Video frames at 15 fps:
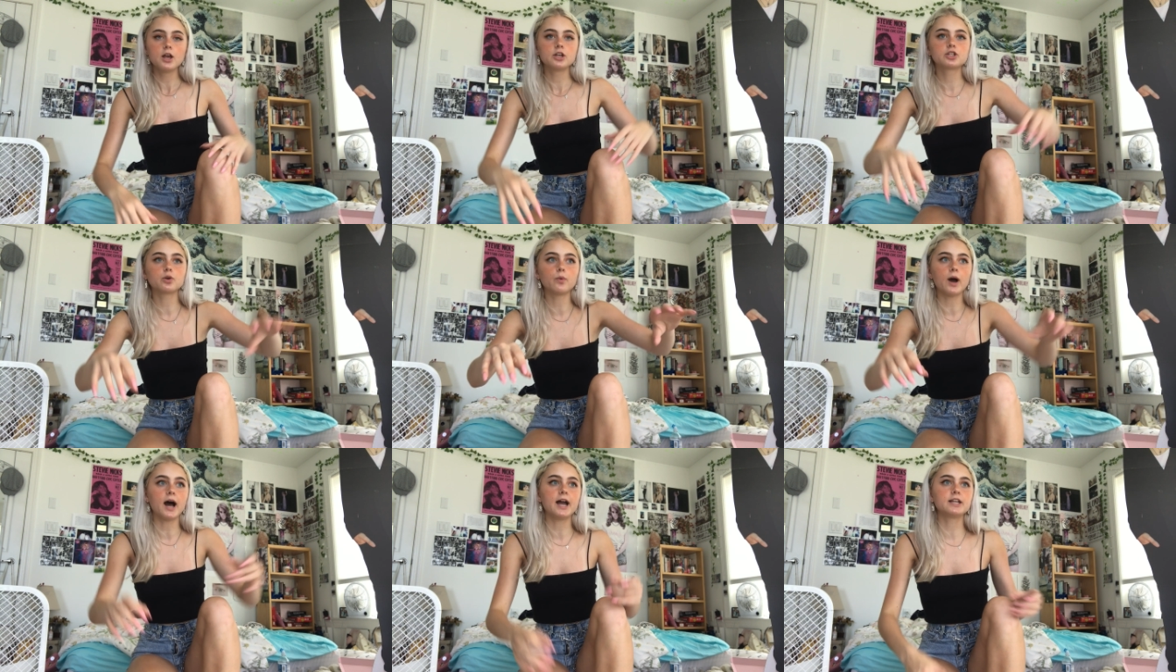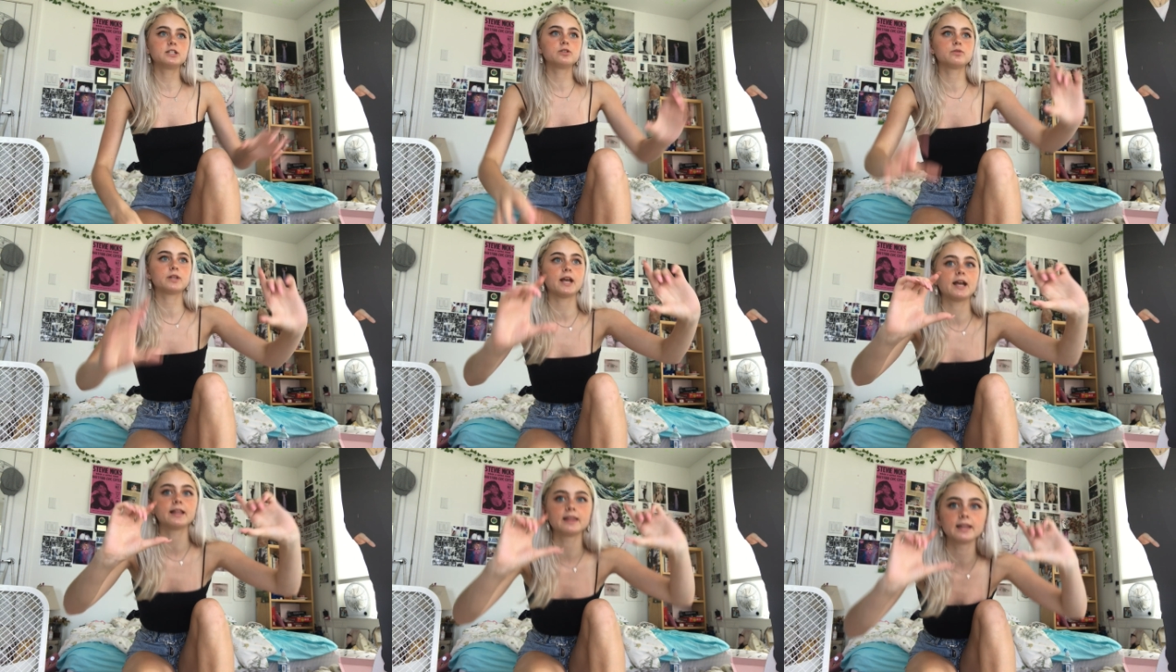So what I do is
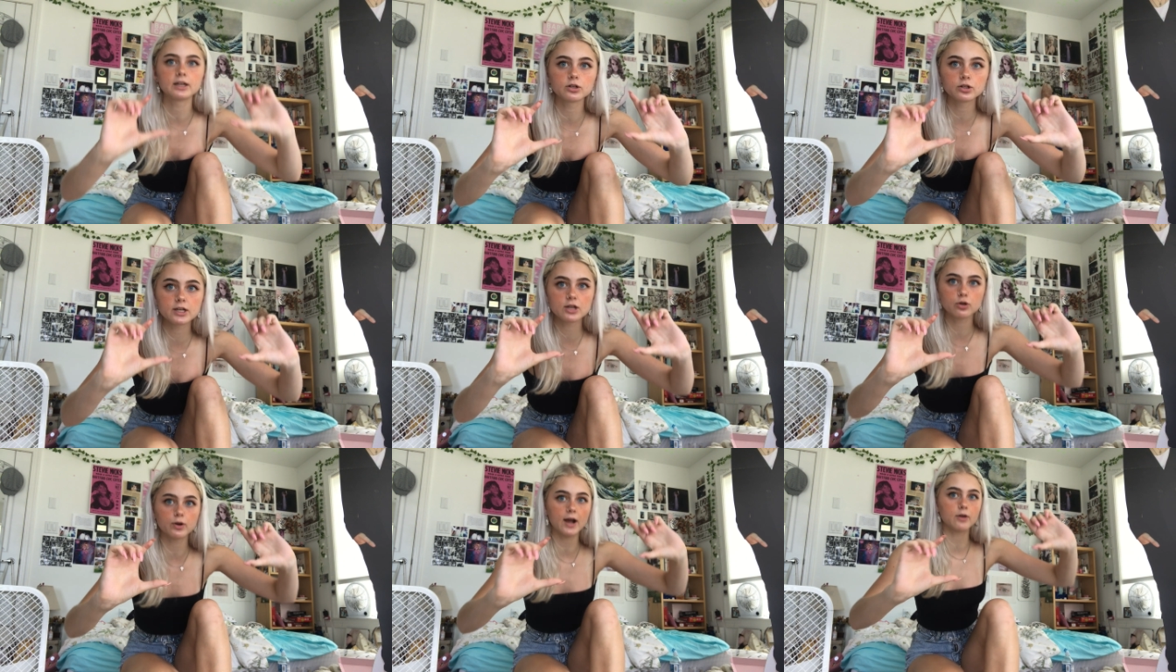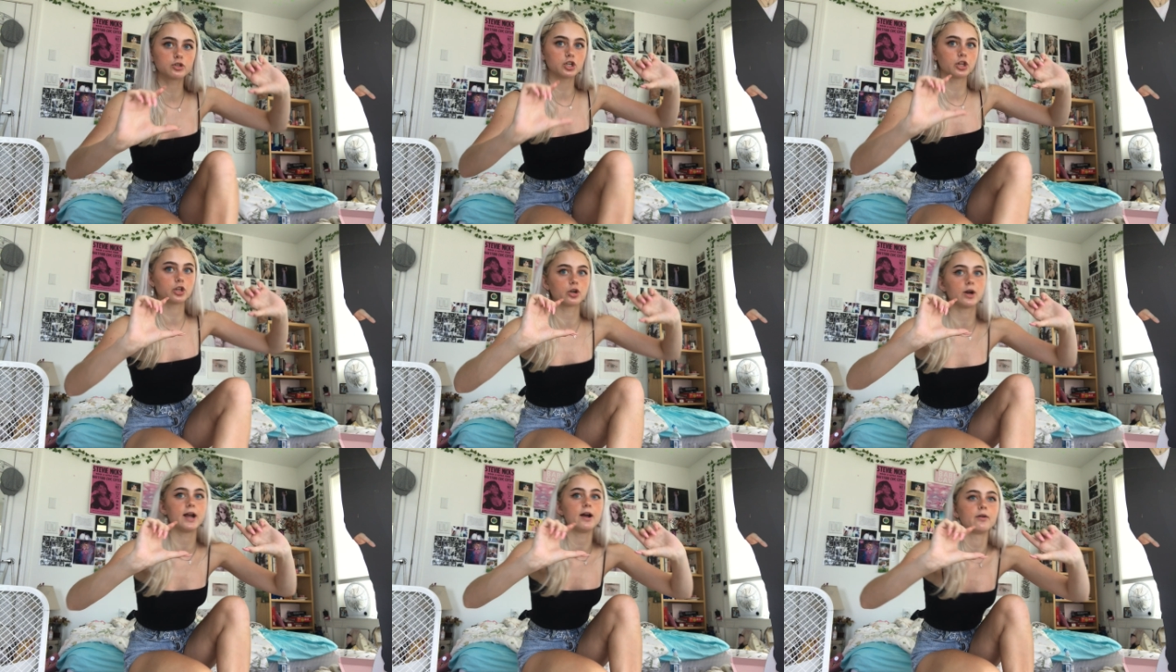I literally crouch on the
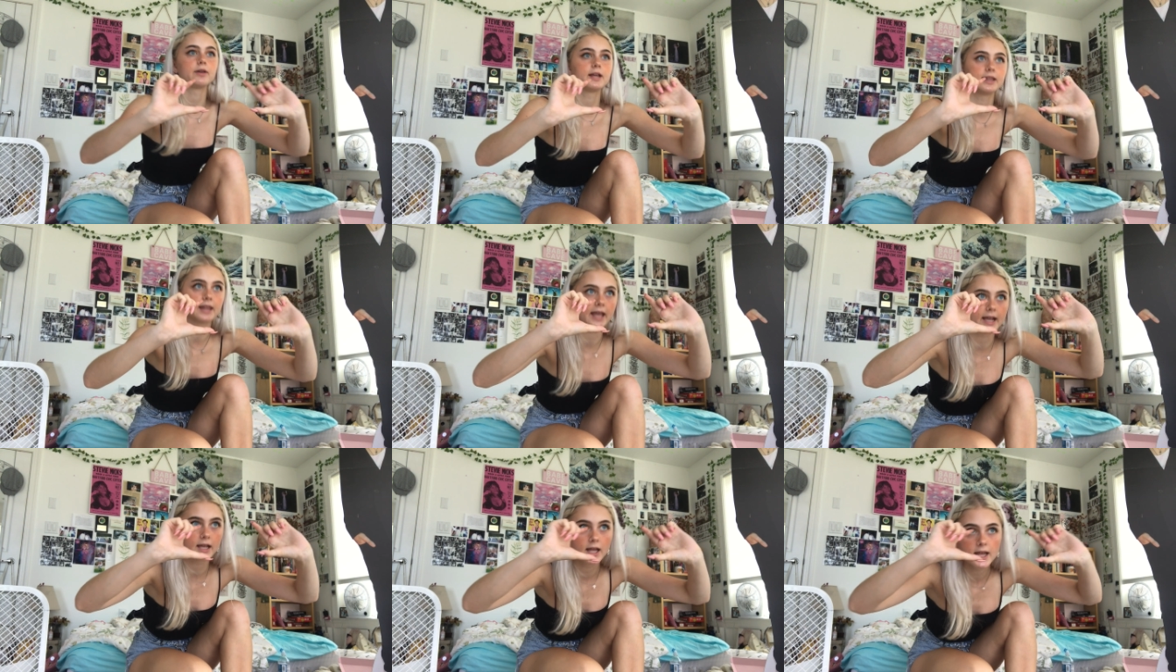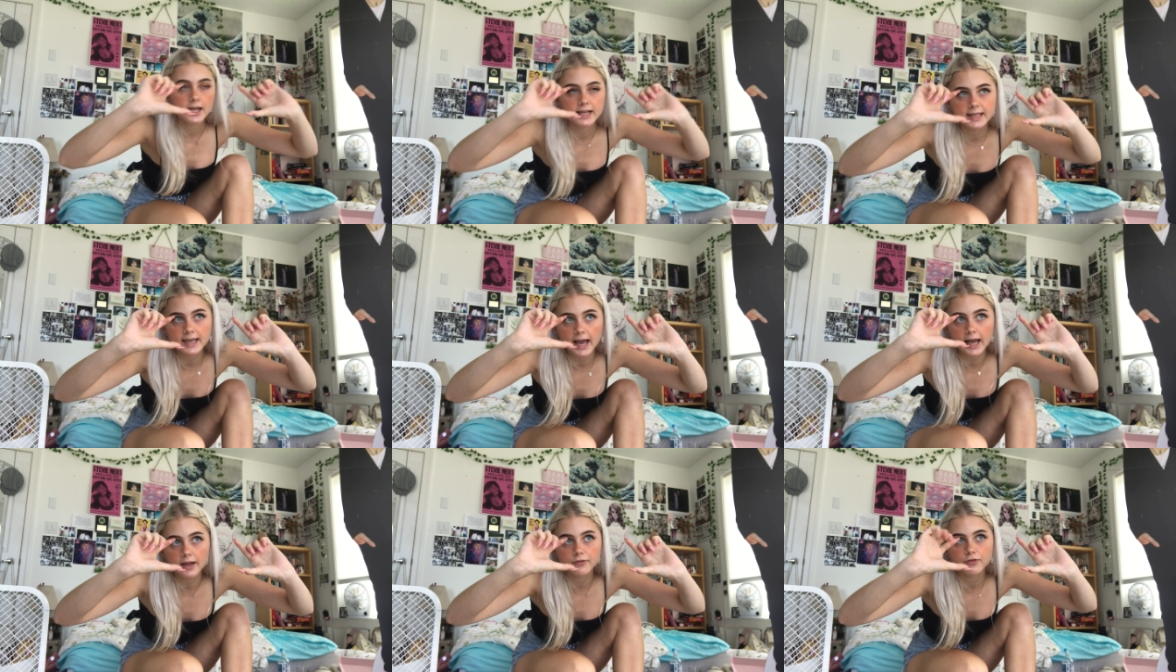ground and like
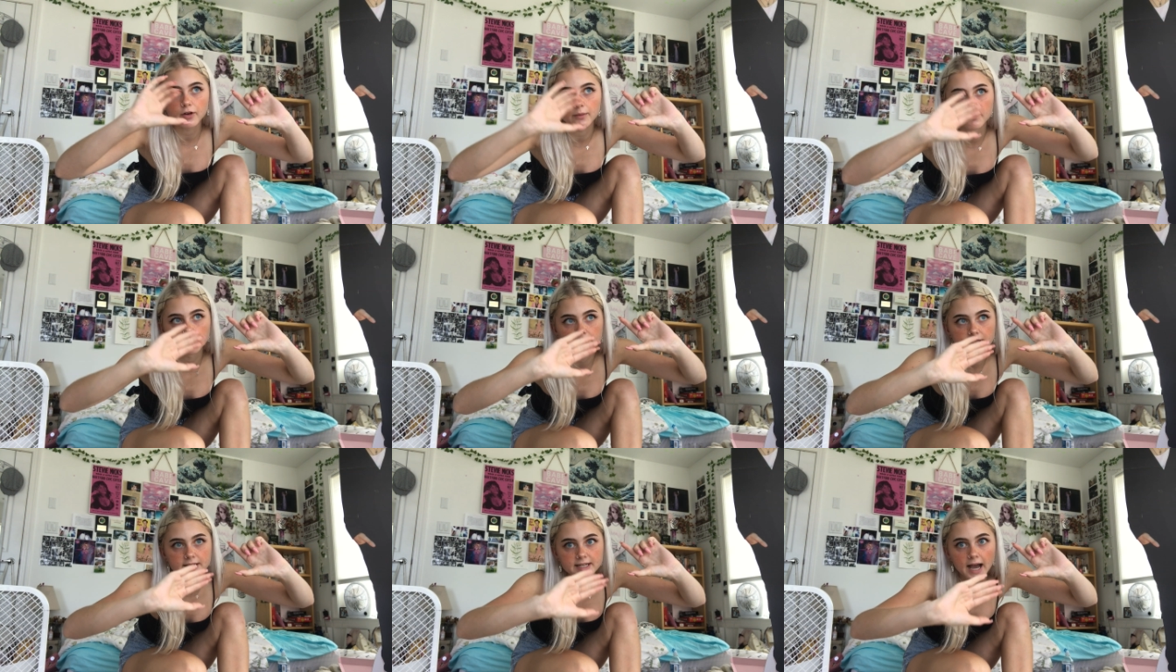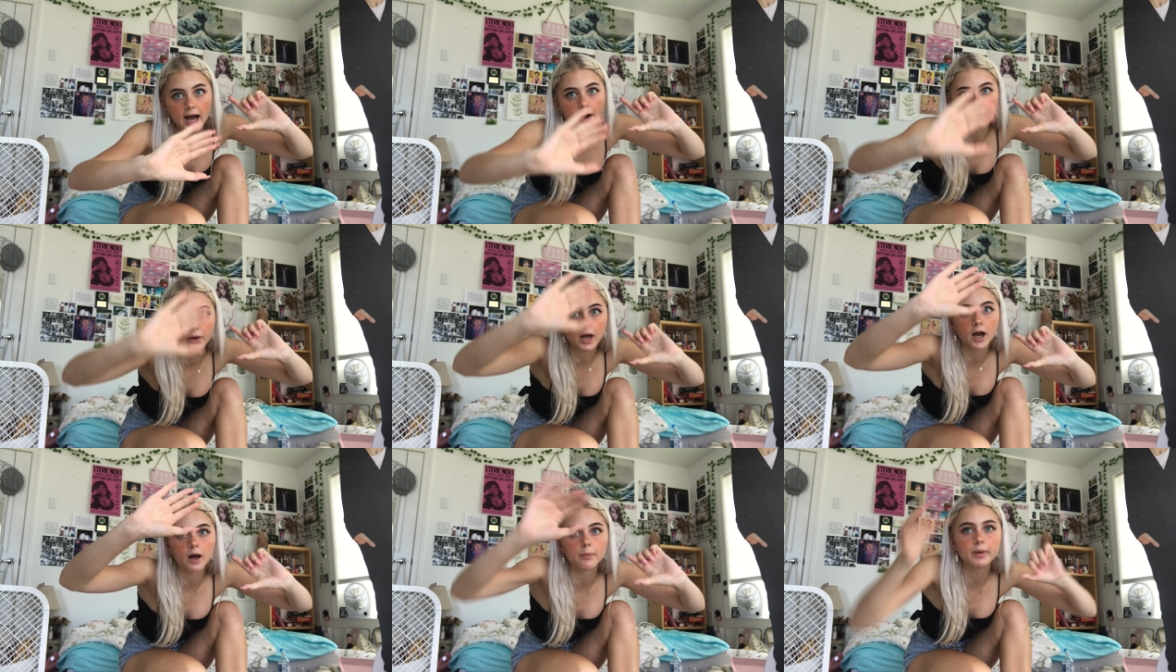get from down
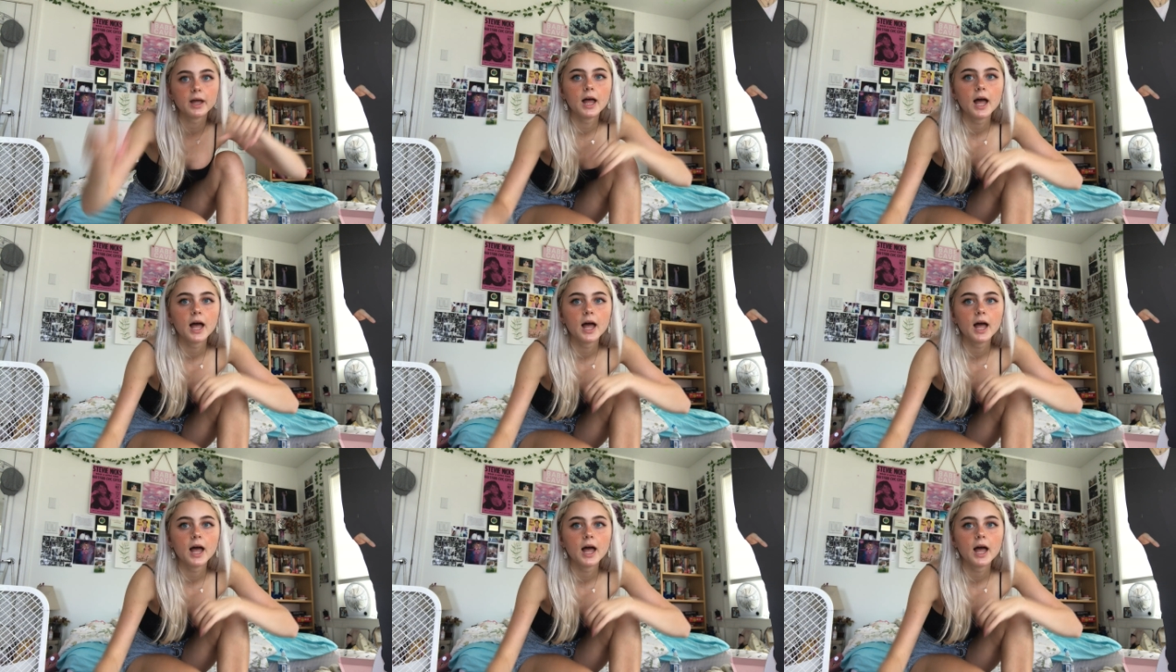up.